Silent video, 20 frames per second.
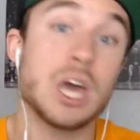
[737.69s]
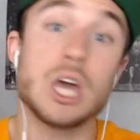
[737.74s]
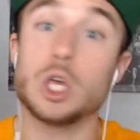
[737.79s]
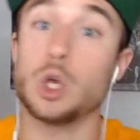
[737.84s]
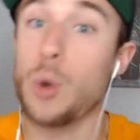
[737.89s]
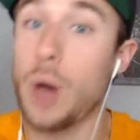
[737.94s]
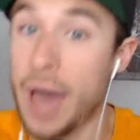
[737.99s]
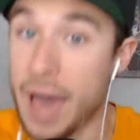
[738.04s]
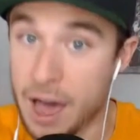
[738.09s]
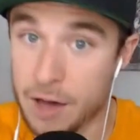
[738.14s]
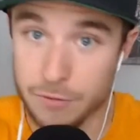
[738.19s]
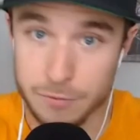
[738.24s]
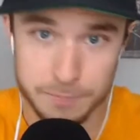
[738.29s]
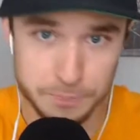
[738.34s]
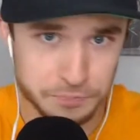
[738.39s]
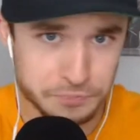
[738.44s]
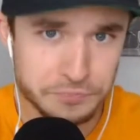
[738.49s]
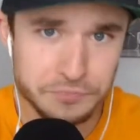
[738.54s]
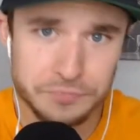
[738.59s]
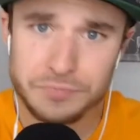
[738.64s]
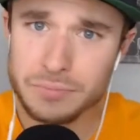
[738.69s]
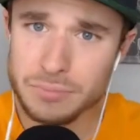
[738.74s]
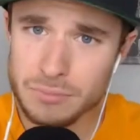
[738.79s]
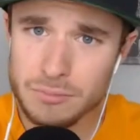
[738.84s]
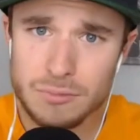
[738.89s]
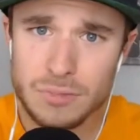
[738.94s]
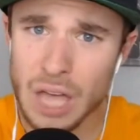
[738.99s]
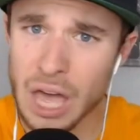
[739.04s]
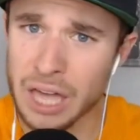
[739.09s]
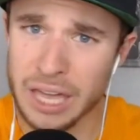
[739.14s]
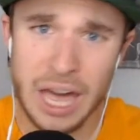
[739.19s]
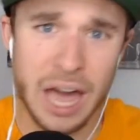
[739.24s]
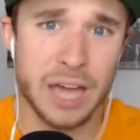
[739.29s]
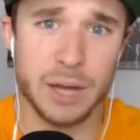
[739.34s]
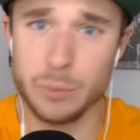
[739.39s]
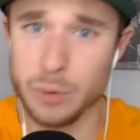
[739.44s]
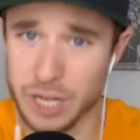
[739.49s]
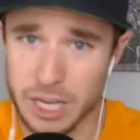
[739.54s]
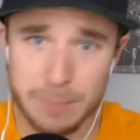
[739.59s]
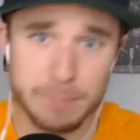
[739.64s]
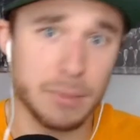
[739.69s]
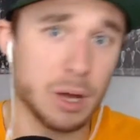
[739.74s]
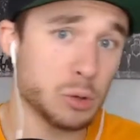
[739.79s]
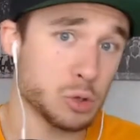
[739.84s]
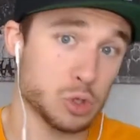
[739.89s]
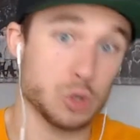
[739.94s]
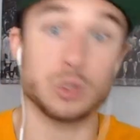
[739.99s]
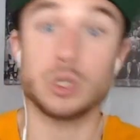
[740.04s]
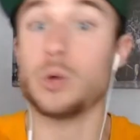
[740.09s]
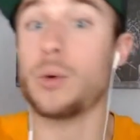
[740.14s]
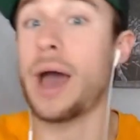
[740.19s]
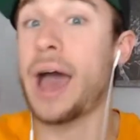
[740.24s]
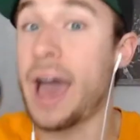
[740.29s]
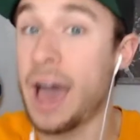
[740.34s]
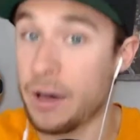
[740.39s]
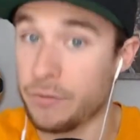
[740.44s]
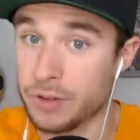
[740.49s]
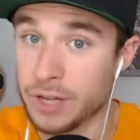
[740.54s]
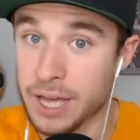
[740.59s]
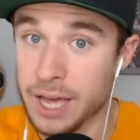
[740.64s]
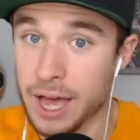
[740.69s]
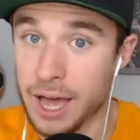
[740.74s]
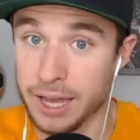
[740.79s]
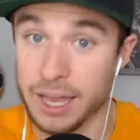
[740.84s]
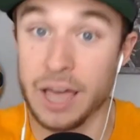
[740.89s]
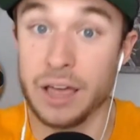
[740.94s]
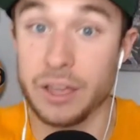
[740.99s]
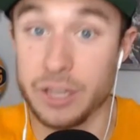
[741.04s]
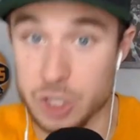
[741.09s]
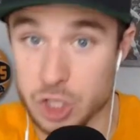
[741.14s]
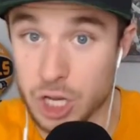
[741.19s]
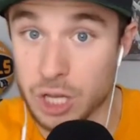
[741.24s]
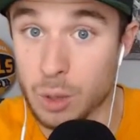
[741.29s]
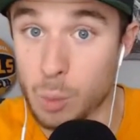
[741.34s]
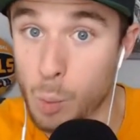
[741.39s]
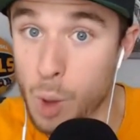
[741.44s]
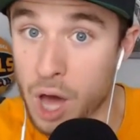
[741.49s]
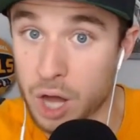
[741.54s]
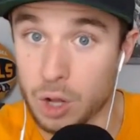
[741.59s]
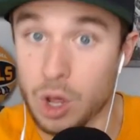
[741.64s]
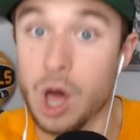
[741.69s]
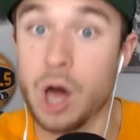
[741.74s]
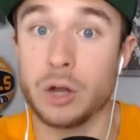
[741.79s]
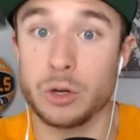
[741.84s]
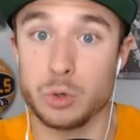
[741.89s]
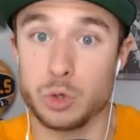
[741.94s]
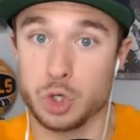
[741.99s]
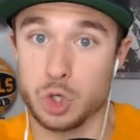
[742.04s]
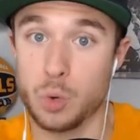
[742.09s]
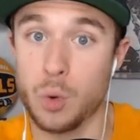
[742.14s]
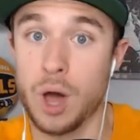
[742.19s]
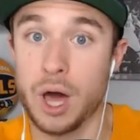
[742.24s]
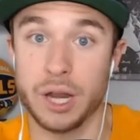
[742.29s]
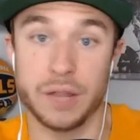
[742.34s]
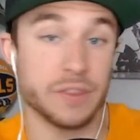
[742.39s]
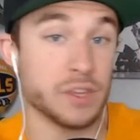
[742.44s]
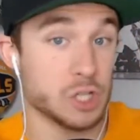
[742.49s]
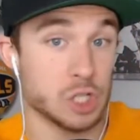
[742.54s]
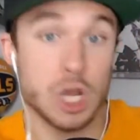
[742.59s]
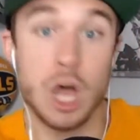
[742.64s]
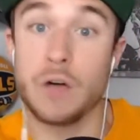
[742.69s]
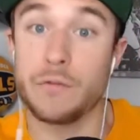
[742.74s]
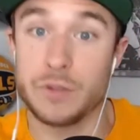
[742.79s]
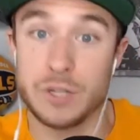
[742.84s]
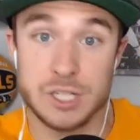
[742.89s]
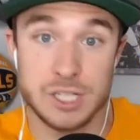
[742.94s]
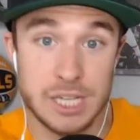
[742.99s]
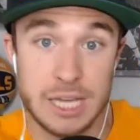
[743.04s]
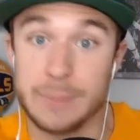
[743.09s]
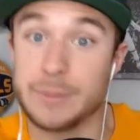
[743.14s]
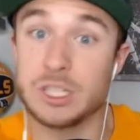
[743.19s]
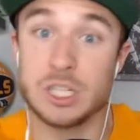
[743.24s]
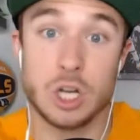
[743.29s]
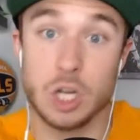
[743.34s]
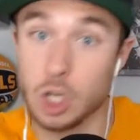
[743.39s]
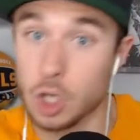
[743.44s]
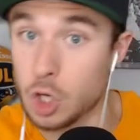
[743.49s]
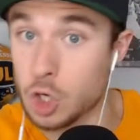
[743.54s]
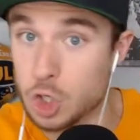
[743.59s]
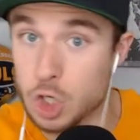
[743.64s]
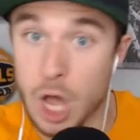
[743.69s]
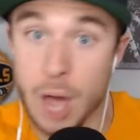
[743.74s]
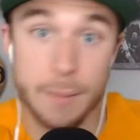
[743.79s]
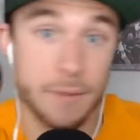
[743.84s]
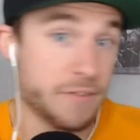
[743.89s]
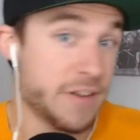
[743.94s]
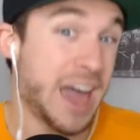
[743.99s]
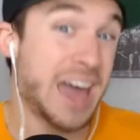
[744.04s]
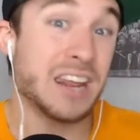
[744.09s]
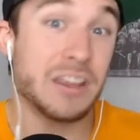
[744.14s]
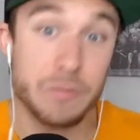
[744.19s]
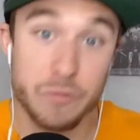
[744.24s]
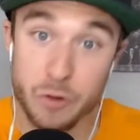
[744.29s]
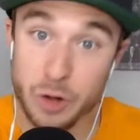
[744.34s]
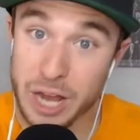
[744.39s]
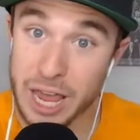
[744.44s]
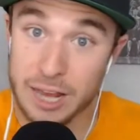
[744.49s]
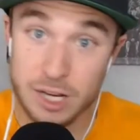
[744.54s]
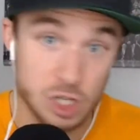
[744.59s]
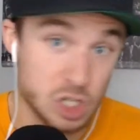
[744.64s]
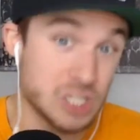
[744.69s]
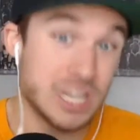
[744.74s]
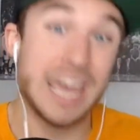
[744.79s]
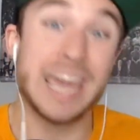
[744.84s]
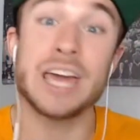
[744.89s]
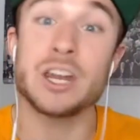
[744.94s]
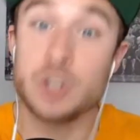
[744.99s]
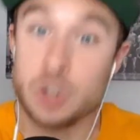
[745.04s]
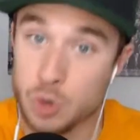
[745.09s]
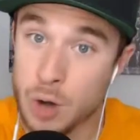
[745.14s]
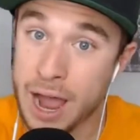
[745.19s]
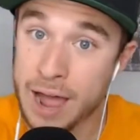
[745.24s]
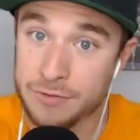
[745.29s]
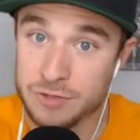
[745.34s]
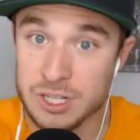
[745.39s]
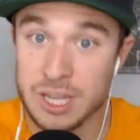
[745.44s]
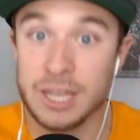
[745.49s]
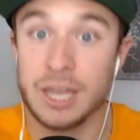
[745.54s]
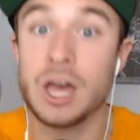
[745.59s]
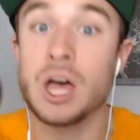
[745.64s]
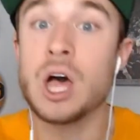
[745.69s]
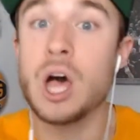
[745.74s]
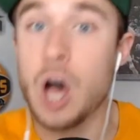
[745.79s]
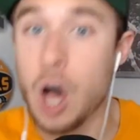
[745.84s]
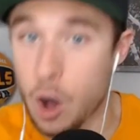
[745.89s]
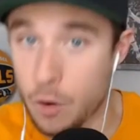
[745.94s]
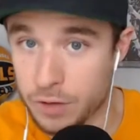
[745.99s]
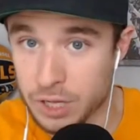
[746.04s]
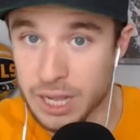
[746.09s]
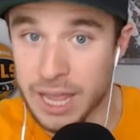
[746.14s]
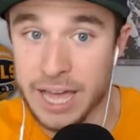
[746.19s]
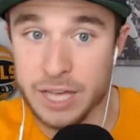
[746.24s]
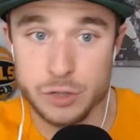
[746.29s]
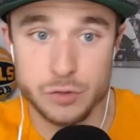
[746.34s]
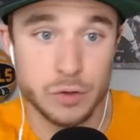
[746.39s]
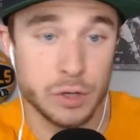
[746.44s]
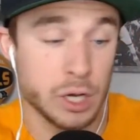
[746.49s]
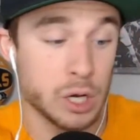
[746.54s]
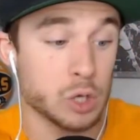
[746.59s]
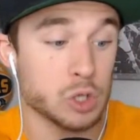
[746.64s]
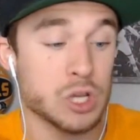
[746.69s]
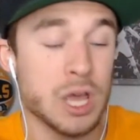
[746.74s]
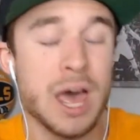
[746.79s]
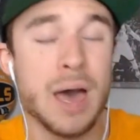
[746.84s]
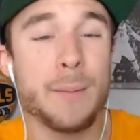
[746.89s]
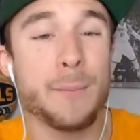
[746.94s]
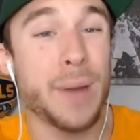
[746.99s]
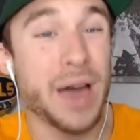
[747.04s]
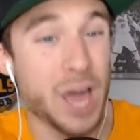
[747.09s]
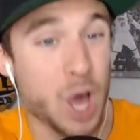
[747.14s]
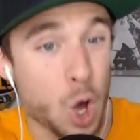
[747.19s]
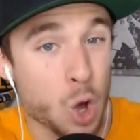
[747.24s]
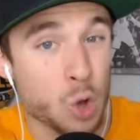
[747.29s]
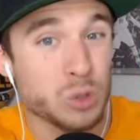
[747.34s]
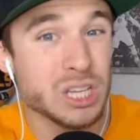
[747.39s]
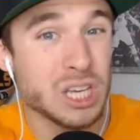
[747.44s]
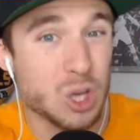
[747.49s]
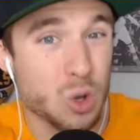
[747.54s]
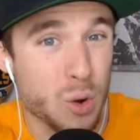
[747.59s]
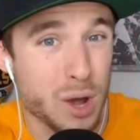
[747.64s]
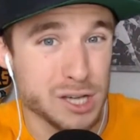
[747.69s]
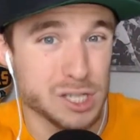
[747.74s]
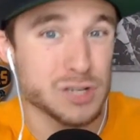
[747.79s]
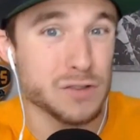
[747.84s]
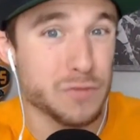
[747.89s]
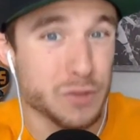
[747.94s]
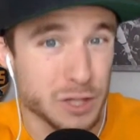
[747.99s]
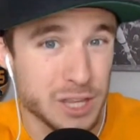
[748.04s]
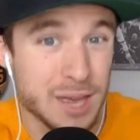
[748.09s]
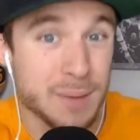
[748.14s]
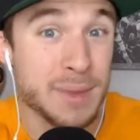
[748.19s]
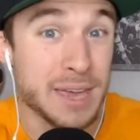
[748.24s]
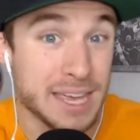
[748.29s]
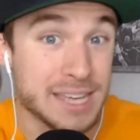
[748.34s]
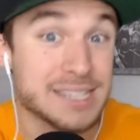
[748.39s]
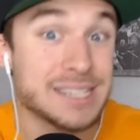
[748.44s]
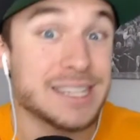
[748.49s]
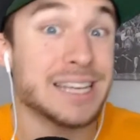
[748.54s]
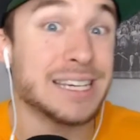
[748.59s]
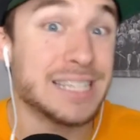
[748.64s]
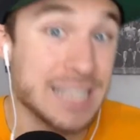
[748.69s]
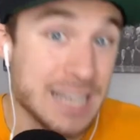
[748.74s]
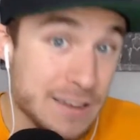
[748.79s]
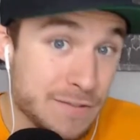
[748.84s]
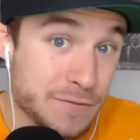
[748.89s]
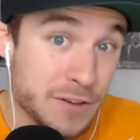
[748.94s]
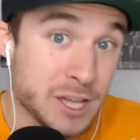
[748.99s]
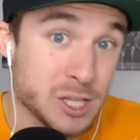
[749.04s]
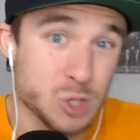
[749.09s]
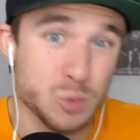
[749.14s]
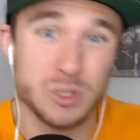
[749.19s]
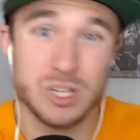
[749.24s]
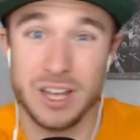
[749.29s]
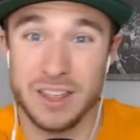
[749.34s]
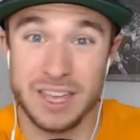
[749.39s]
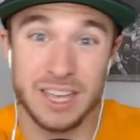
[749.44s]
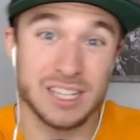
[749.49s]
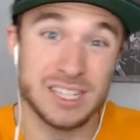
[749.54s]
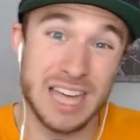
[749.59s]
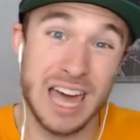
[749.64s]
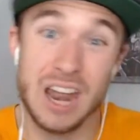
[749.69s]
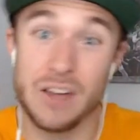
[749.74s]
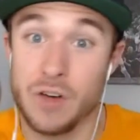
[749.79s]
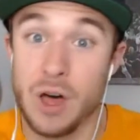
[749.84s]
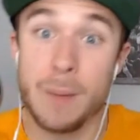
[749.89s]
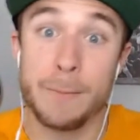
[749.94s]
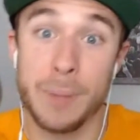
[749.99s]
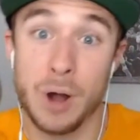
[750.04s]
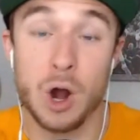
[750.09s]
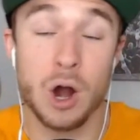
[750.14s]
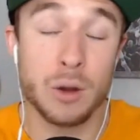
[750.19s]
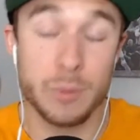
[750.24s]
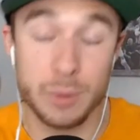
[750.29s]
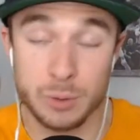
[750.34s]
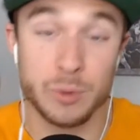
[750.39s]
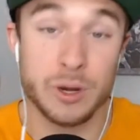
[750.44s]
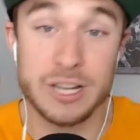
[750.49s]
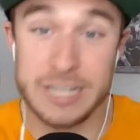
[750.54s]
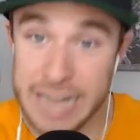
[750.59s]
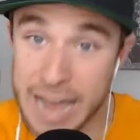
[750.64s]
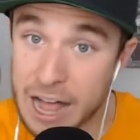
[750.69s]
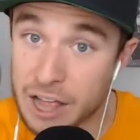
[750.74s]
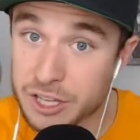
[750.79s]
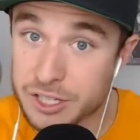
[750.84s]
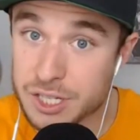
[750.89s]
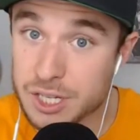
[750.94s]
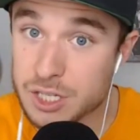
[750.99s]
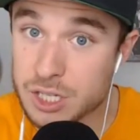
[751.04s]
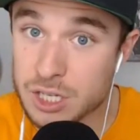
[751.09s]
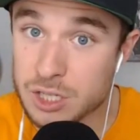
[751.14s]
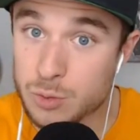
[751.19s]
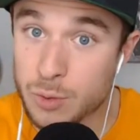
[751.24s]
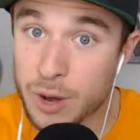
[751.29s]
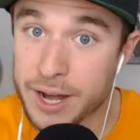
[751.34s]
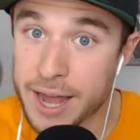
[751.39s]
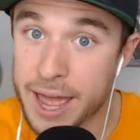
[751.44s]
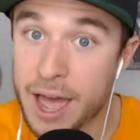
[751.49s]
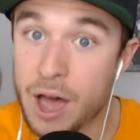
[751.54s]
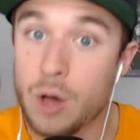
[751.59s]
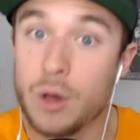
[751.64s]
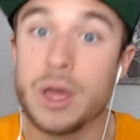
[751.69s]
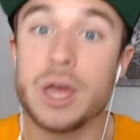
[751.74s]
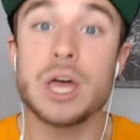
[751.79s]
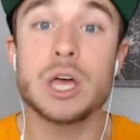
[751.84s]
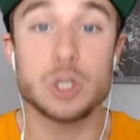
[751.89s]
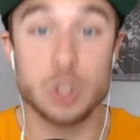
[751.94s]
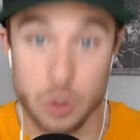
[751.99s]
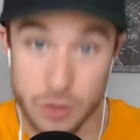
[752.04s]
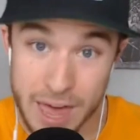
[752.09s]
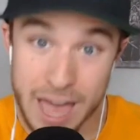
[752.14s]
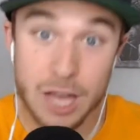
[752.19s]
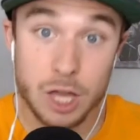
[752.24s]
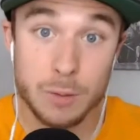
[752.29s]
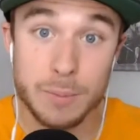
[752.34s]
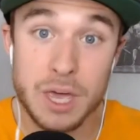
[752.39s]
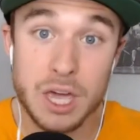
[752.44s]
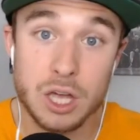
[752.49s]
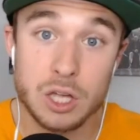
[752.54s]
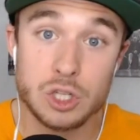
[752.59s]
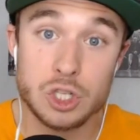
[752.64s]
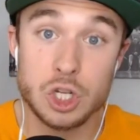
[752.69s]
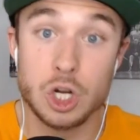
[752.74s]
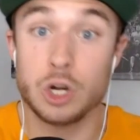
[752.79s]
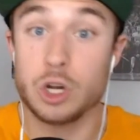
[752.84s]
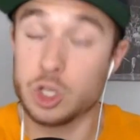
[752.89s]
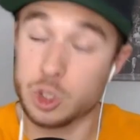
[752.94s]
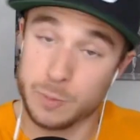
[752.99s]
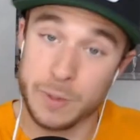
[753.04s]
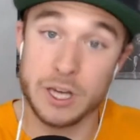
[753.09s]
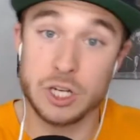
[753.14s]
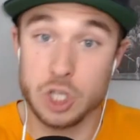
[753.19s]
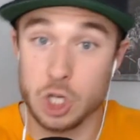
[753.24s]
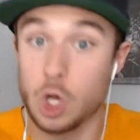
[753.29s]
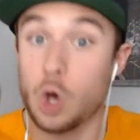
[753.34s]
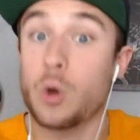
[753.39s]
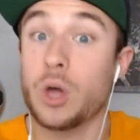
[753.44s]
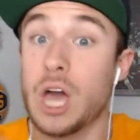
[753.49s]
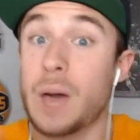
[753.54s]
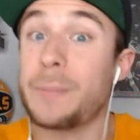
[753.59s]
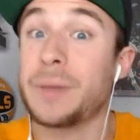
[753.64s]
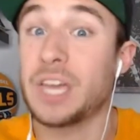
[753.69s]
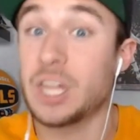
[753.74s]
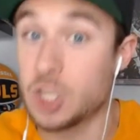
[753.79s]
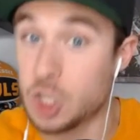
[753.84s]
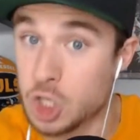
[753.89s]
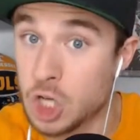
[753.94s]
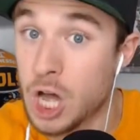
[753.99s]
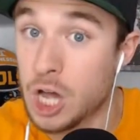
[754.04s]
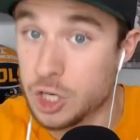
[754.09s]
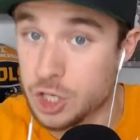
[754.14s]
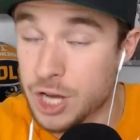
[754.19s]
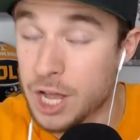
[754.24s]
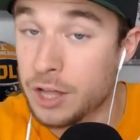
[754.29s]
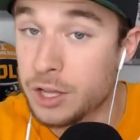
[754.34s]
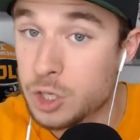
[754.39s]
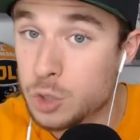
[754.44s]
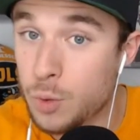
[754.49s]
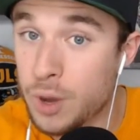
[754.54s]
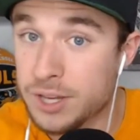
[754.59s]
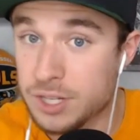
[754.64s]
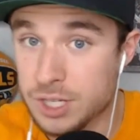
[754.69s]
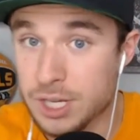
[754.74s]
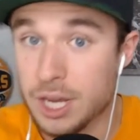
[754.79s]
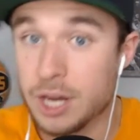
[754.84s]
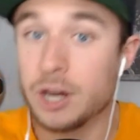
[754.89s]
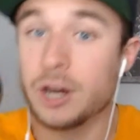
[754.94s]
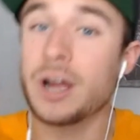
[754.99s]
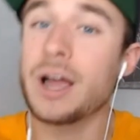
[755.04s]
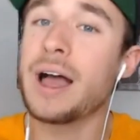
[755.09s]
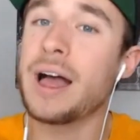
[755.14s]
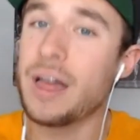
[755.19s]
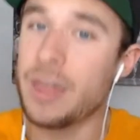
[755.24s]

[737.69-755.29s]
You have a guy in Raheem Mostert. You have a guy like Jalen Waddle on your squad. And this Dolphins team has done a good job of adding free agents and drafting over the last few years. My only question for them is the defense, which I think is kind of on par with where Dallas's is right now. So that could be a concern, especially going up against Josh Allen twice a year.